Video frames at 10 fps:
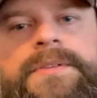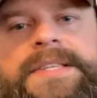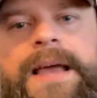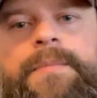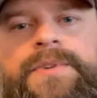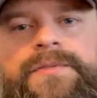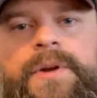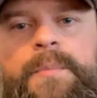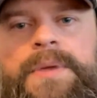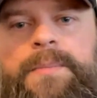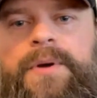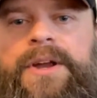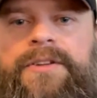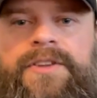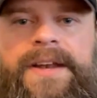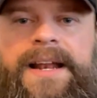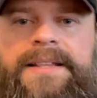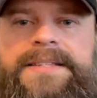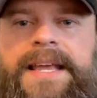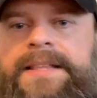samples from people here in the
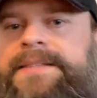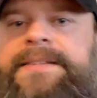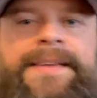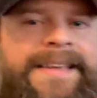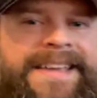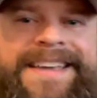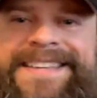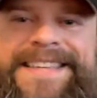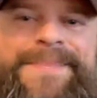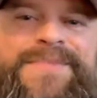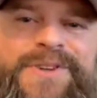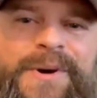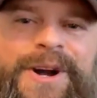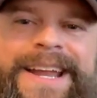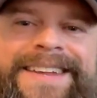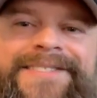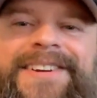United States, same story.